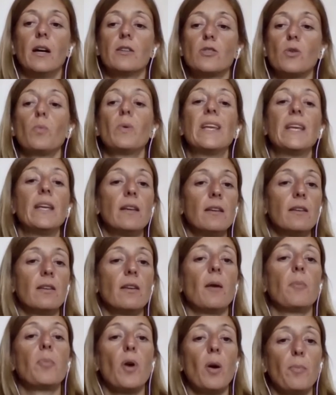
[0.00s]
So we need
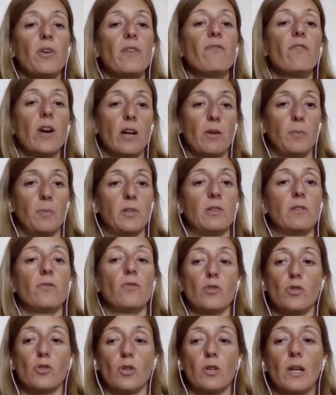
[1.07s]
a proper environment
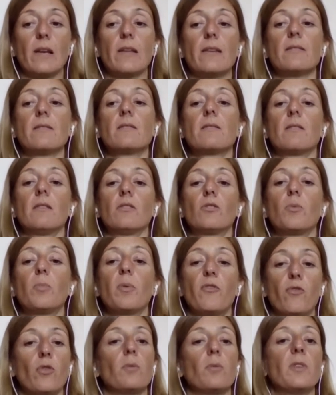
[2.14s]
for journalists to
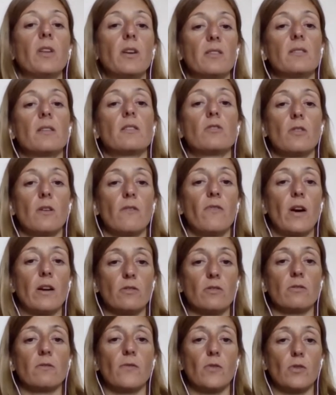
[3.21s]
perform their essential
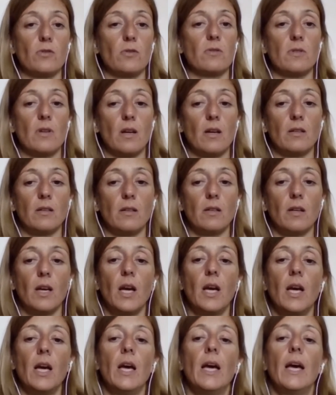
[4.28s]
function for society.
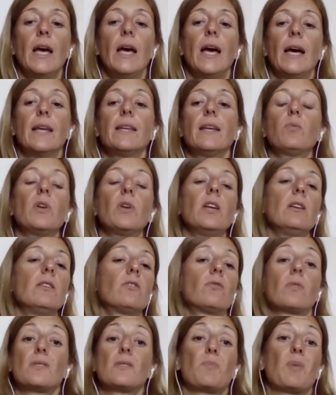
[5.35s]
And then we need
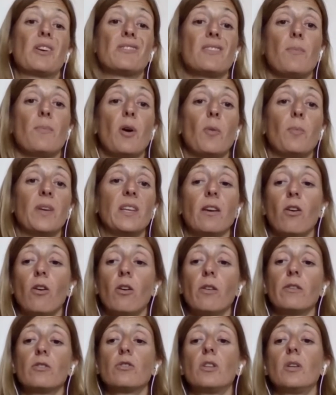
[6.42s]
transparency about media
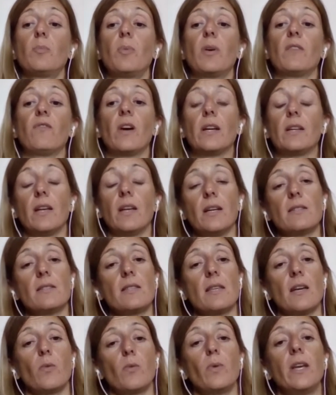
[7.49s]
ownership and
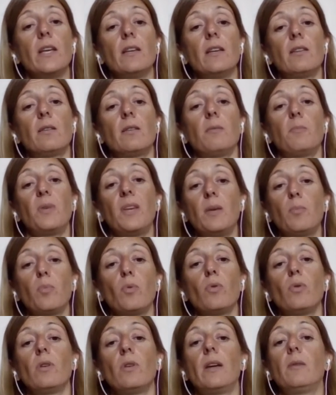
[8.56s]
financing. We need
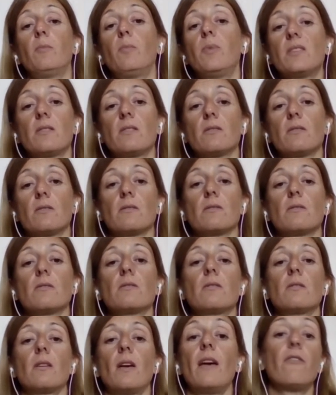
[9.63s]
people and
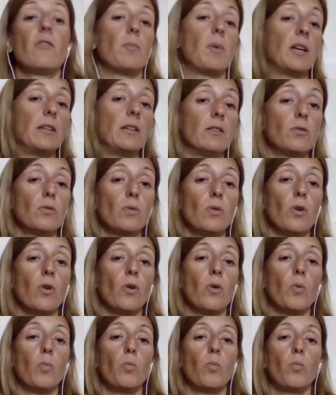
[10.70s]
businesses, everybody, to
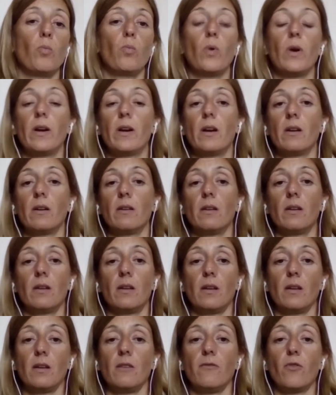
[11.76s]
know where
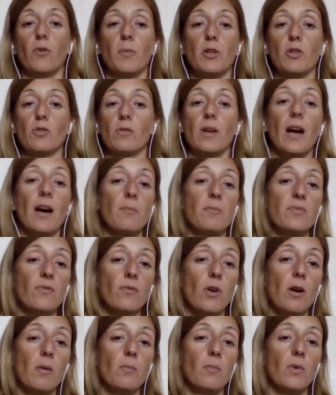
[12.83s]
the information comes
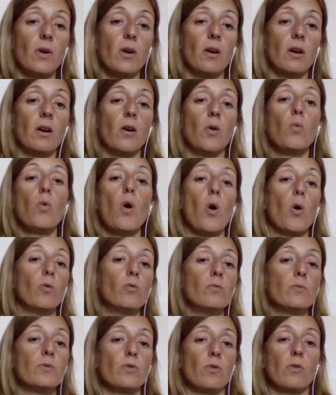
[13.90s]
from, who
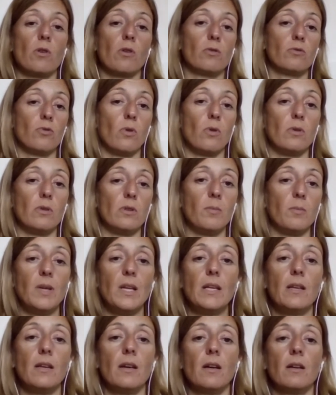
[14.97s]
owns or controls the
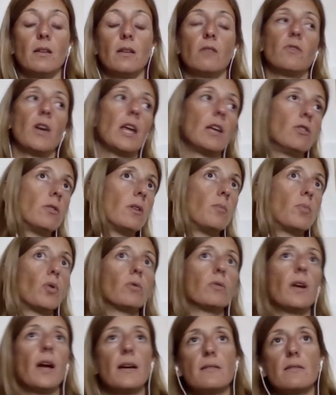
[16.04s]
media, the radio, the
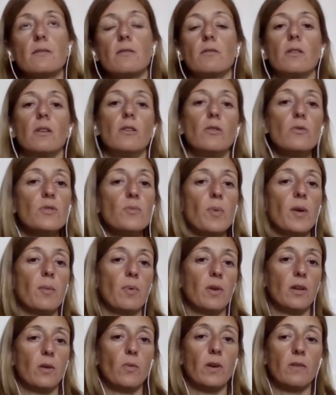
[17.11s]
broadcaster, the
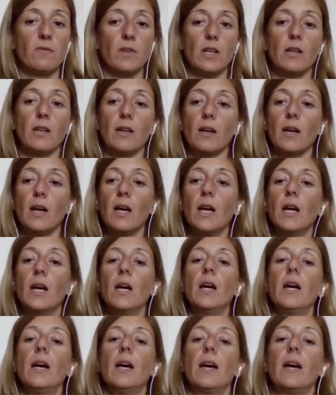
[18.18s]
newspaper that we're reading.
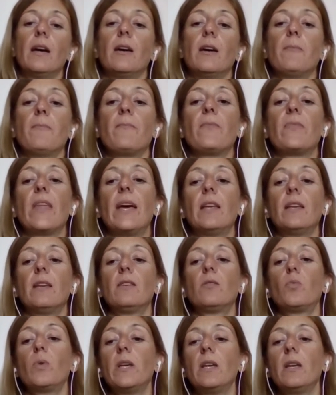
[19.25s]
And
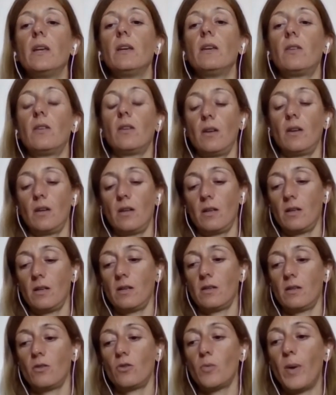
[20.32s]
we need
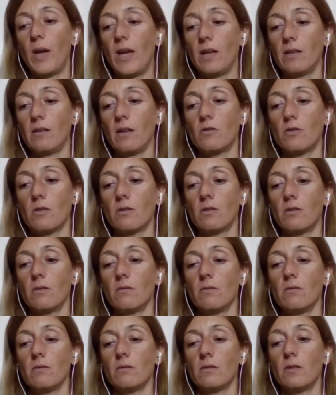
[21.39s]
to pay attention
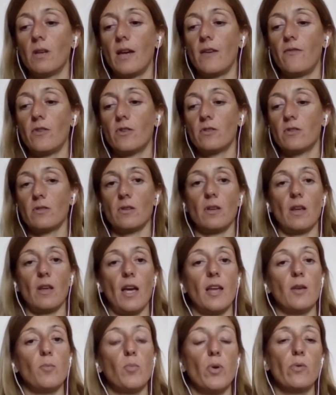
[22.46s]
to diversity
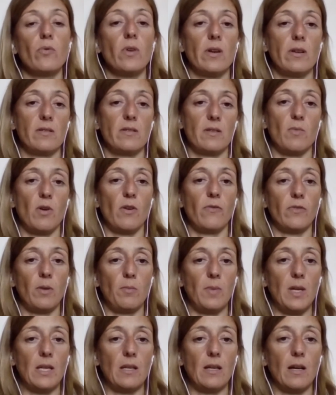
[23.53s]
and pluralism of the
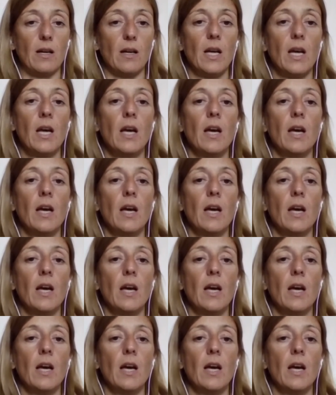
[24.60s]
media.